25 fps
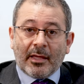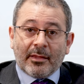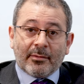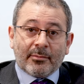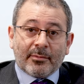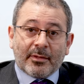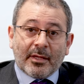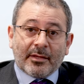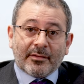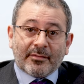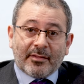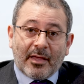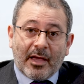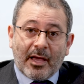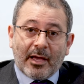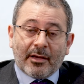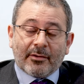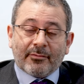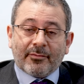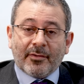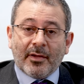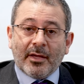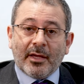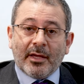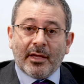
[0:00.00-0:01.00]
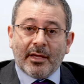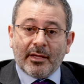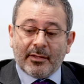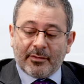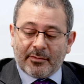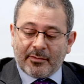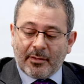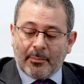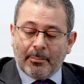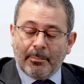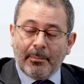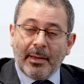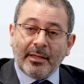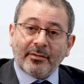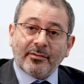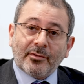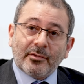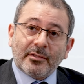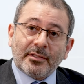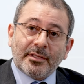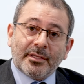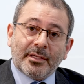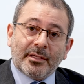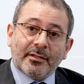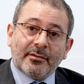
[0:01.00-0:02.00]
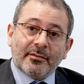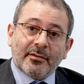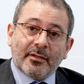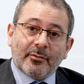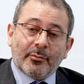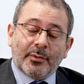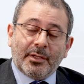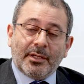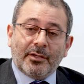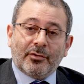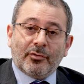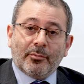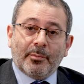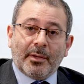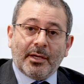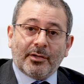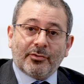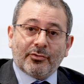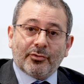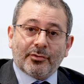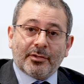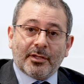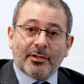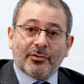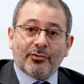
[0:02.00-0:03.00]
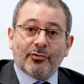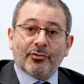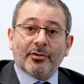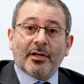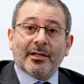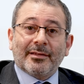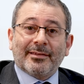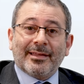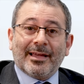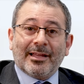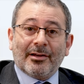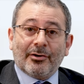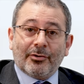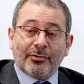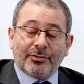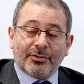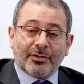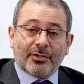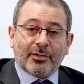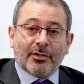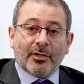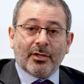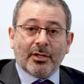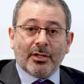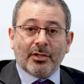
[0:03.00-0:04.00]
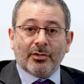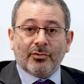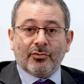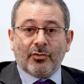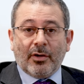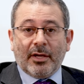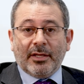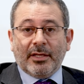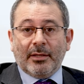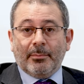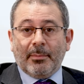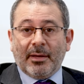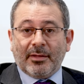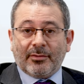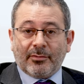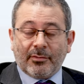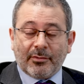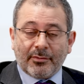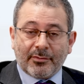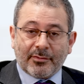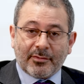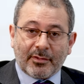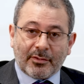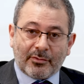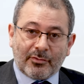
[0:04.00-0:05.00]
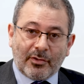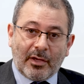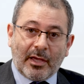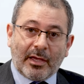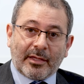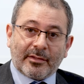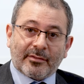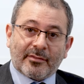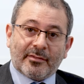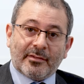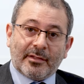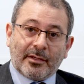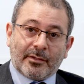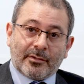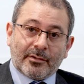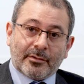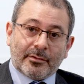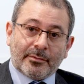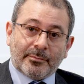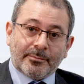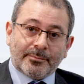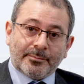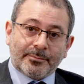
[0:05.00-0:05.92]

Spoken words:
does have some metal in it, and we need to make sure that you're not allergic to any metals such as nickel.